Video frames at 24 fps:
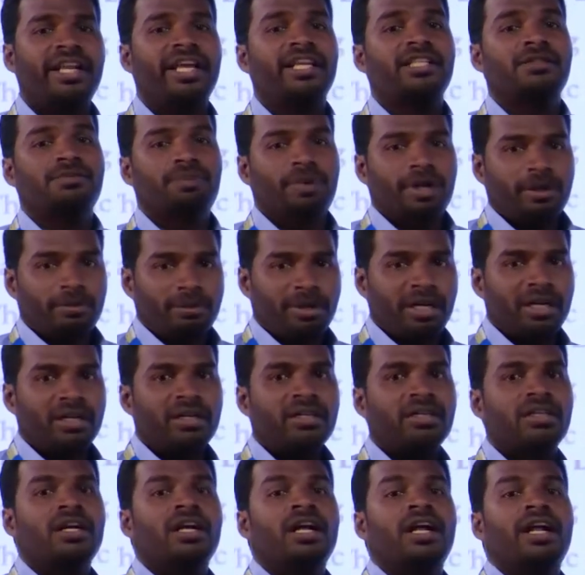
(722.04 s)

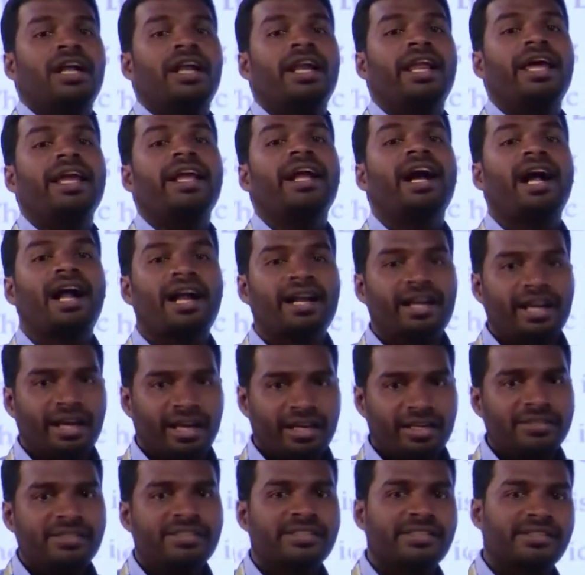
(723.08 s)
experiment like
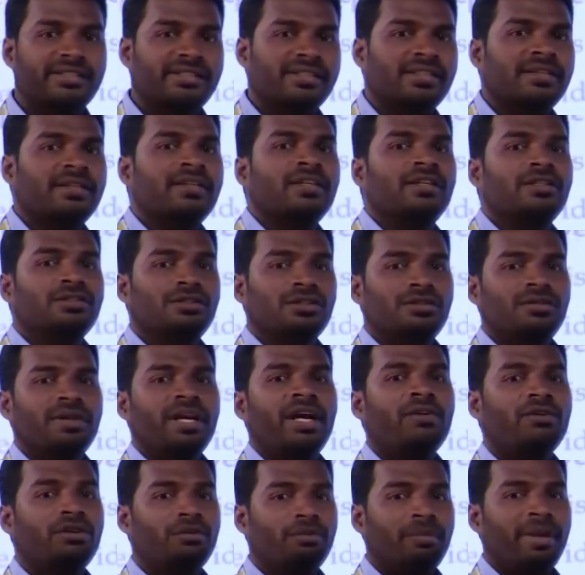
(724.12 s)
analysis. So we
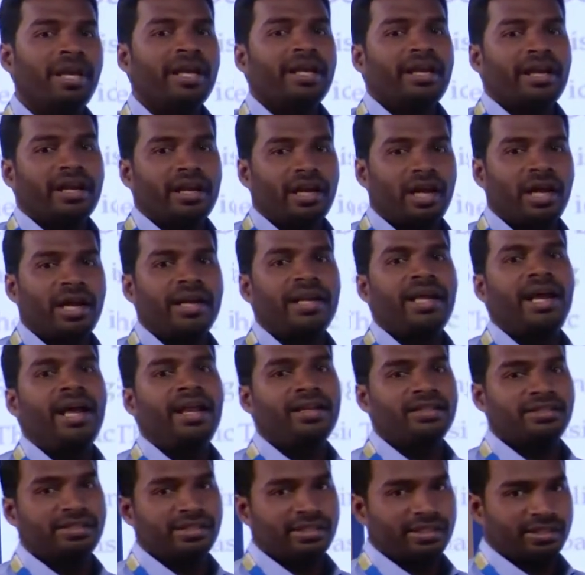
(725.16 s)
have to make an
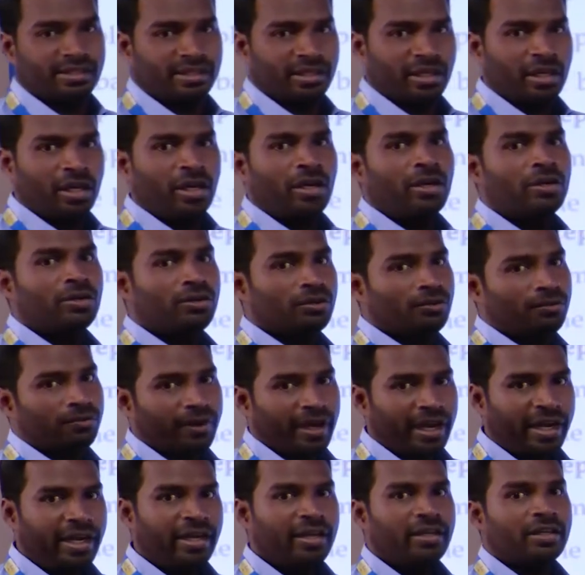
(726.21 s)
analysis to
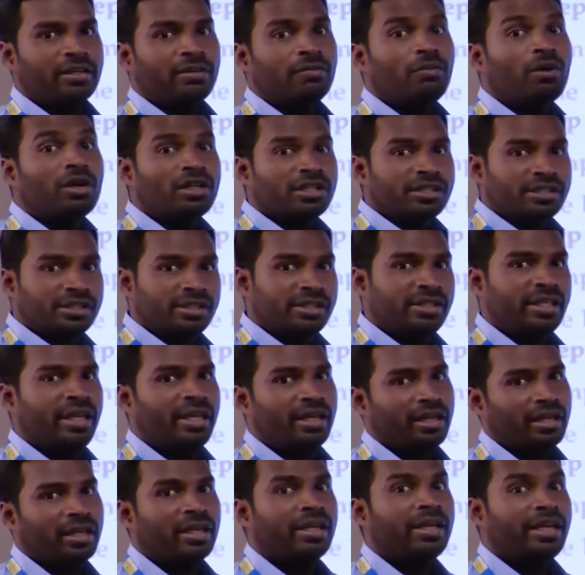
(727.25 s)
find what is the
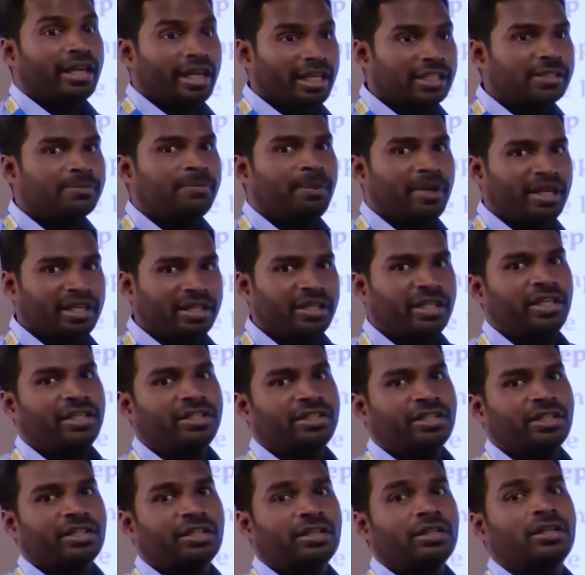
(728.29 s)

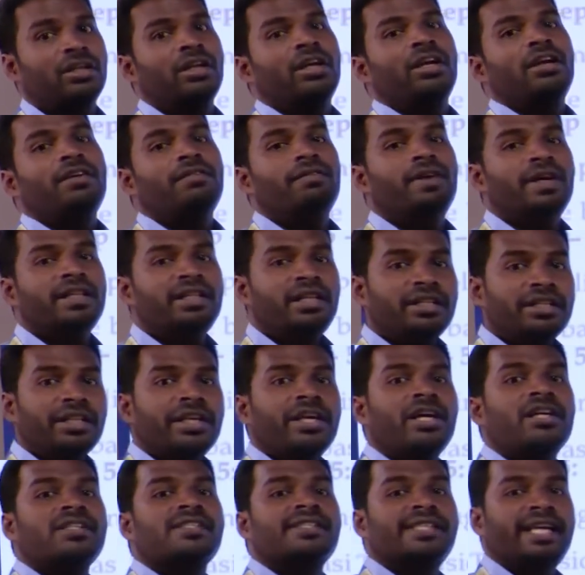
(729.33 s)
expectation, whether
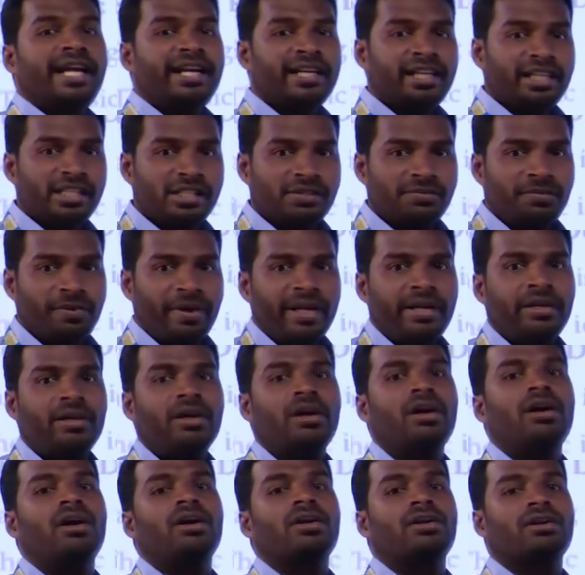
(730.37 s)
they are satisfied
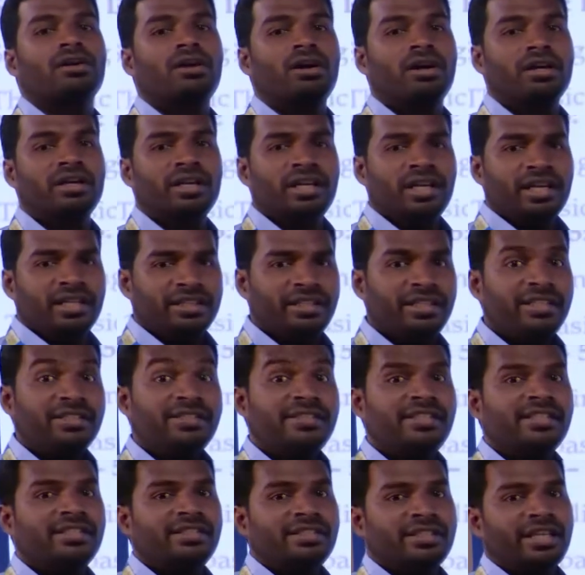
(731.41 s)
or not. These
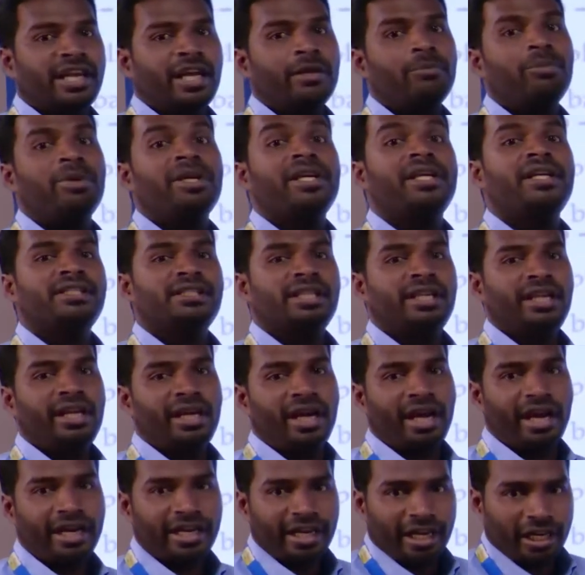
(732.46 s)
things can be easily
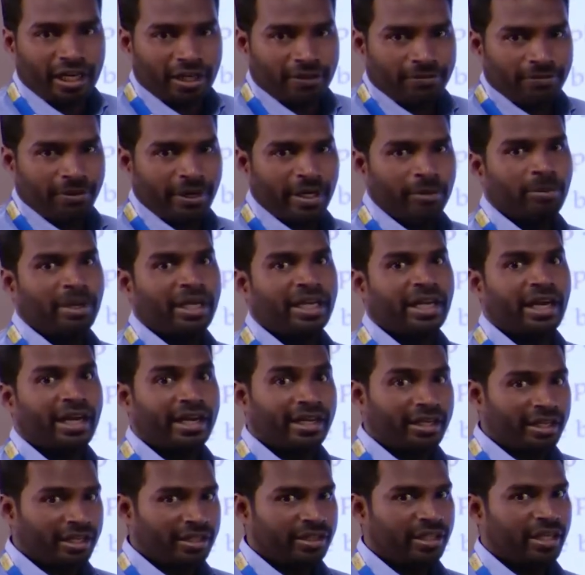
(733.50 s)
identified by
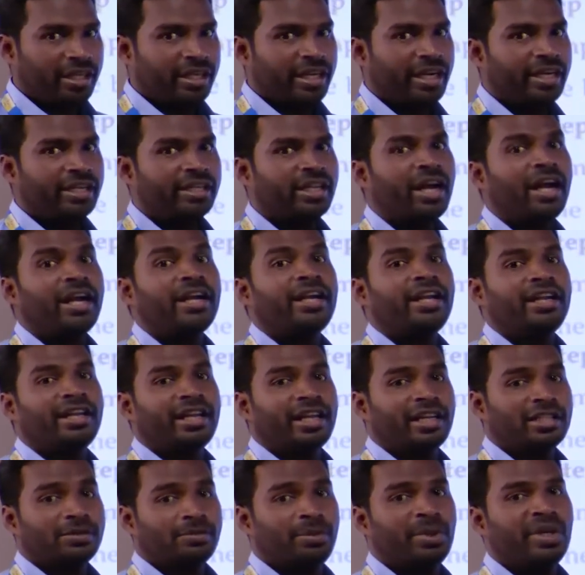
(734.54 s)
collecting the data and it
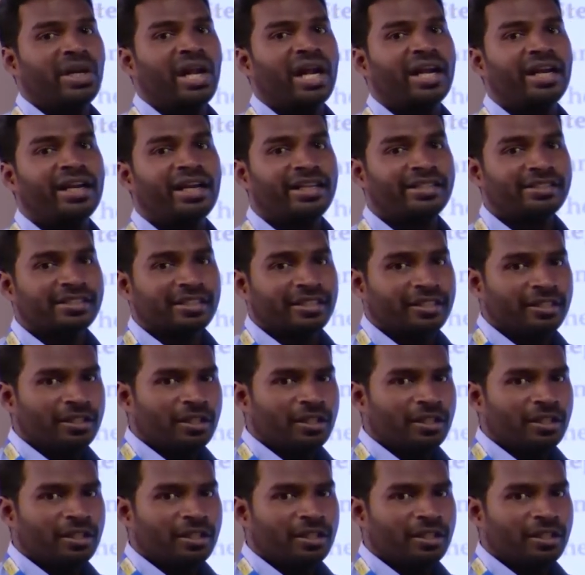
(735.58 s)
has been analyzed,